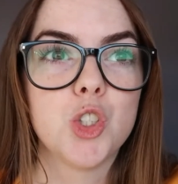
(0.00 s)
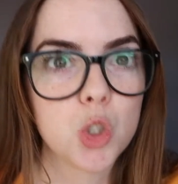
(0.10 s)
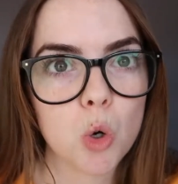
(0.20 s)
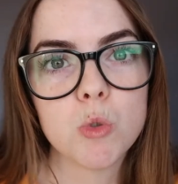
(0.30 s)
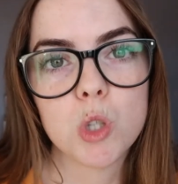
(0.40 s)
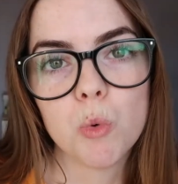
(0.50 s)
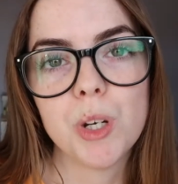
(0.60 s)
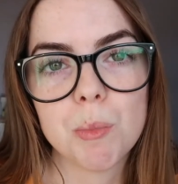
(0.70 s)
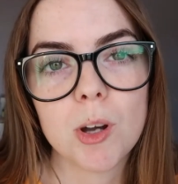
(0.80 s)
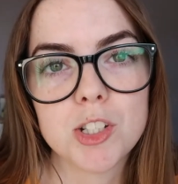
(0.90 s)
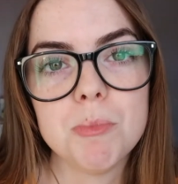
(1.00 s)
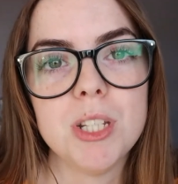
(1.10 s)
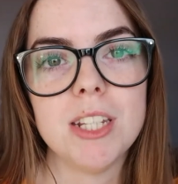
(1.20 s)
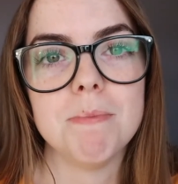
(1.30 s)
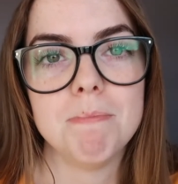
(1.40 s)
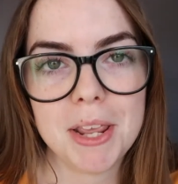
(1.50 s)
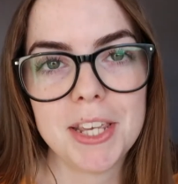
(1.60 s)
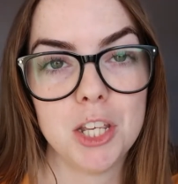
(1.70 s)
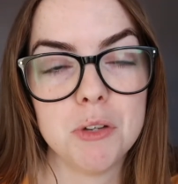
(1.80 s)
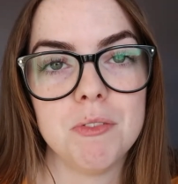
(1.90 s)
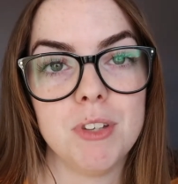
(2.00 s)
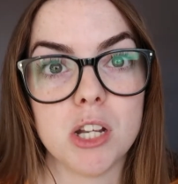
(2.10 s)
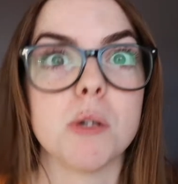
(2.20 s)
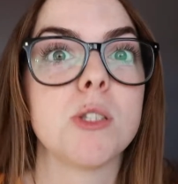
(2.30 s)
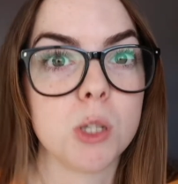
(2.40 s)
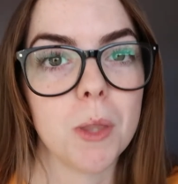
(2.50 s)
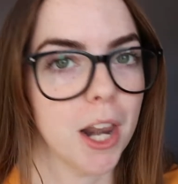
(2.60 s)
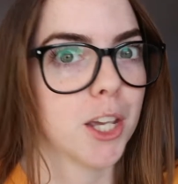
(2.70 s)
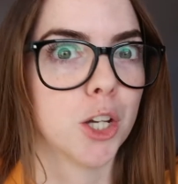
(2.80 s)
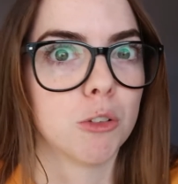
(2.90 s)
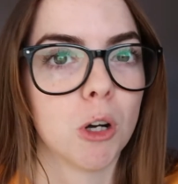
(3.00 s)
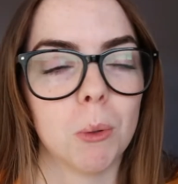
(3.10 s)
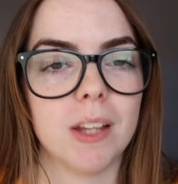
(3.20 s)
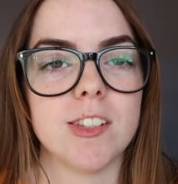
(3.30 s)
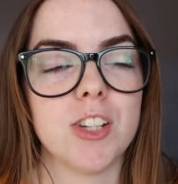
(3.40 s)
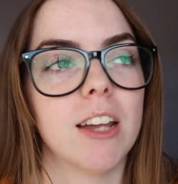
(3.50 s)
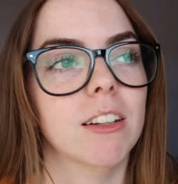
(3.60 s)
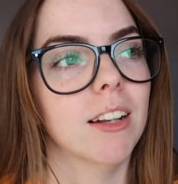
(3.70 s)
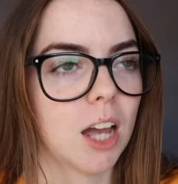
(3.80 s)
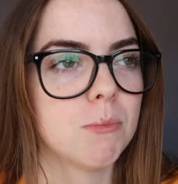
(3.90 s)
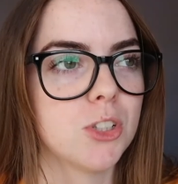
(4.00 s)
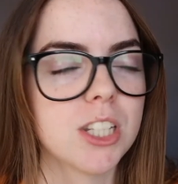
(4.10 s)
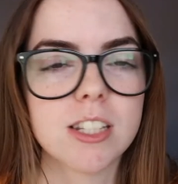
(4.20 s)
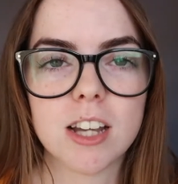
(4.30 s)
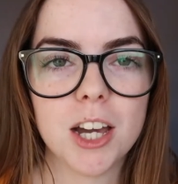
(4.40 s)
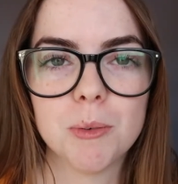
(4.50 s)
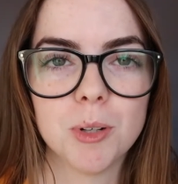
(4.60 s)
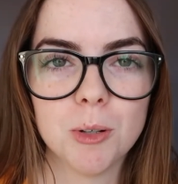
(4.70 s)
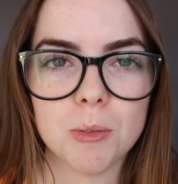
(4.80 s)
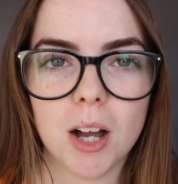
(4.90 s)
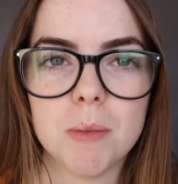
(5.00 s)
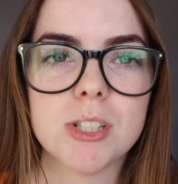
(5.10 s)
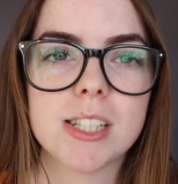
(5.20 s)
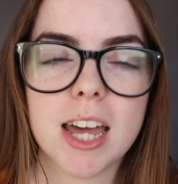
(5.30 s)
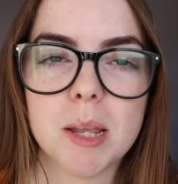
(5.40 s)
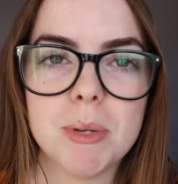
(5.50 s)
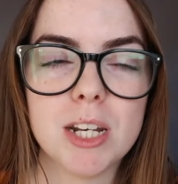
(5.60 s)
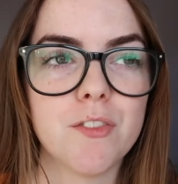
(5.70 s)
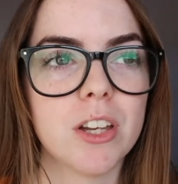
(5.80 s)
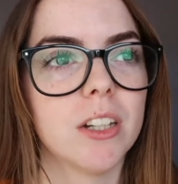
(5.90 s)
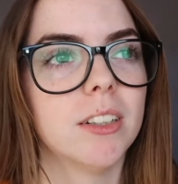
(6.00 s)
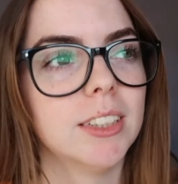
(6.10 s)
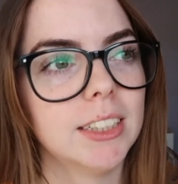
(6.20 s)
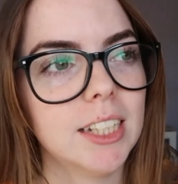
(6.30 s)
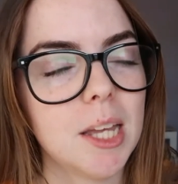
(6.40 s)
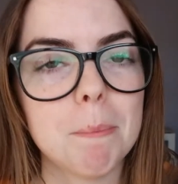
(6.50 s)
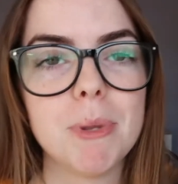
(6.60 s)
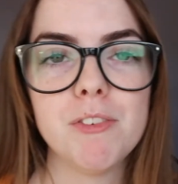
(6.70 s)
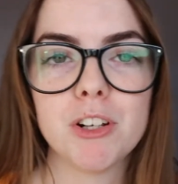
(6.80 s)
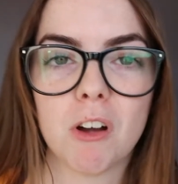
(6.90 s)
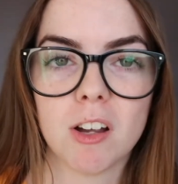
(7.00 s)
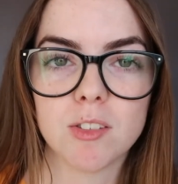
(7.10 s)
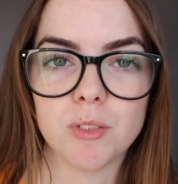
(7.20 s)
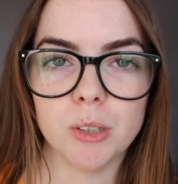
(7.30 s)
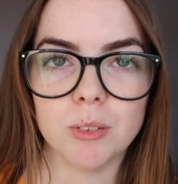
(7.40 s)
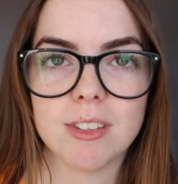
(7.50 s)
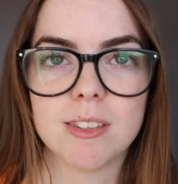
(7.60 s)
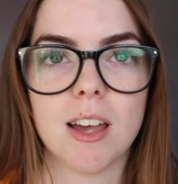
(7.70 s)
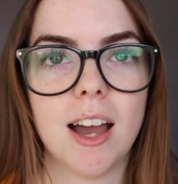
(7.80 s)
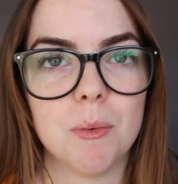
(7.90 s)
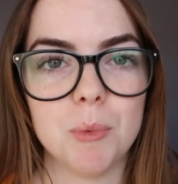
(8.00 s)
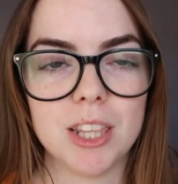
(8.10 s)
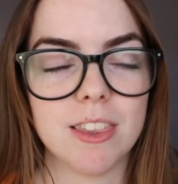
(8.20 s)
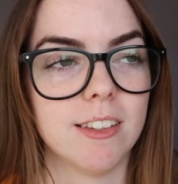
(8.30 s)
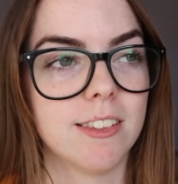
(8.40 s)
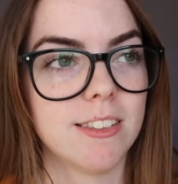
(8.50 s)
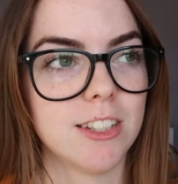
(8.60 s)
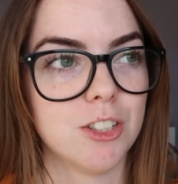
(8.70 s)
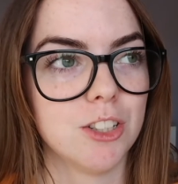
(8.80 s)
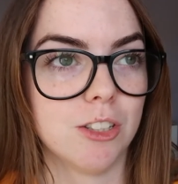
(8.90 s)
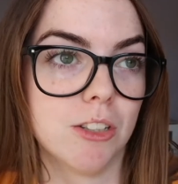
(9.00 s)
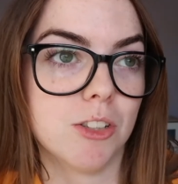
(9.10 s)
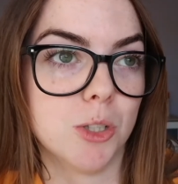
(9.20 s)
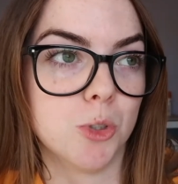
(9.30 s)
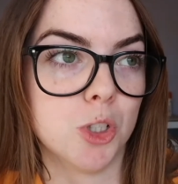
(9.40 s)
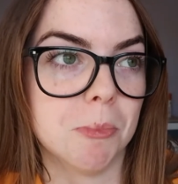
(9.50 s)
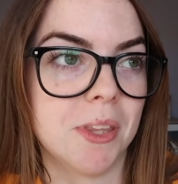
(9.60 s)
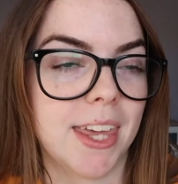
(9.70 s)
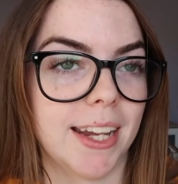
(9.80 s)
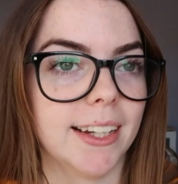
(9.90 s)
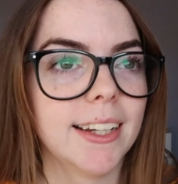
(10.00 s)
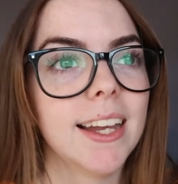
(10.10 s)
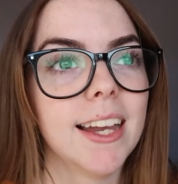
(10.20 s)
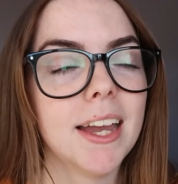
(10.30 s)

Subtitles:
don't only want to be making YouTube videos so that I can grow as a channel. I'm just at a bit of a crossroads with this YouTube thing.